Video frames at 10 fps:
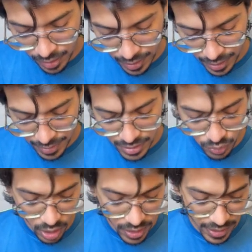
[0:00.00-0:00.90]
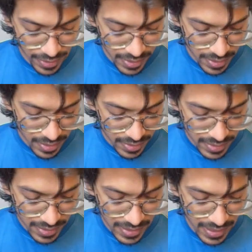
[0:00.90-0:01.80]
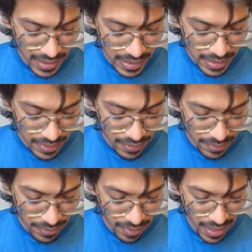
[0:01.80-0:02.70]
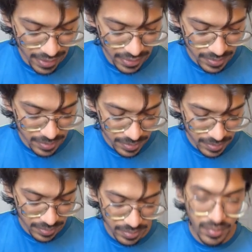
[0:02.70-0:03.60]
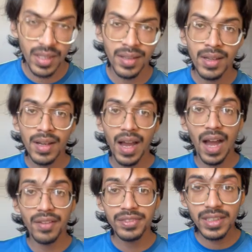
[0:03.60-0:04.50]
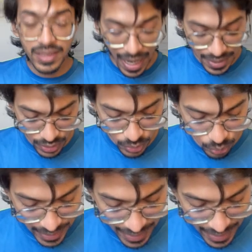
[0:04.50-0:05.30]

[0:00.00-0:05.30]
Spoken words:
It is what? It is sea fan. After that we